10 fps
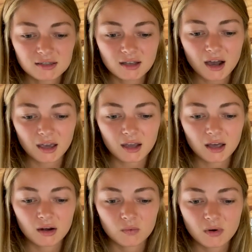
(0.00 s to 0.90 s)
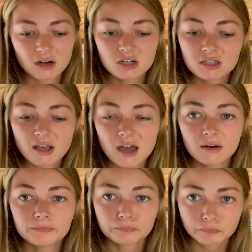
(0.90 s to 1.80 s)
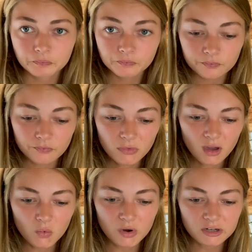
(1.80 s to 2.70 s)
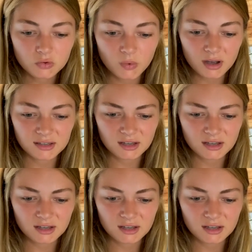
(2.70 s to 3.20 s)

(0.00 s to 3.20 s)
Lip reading: socket and wrench set, which was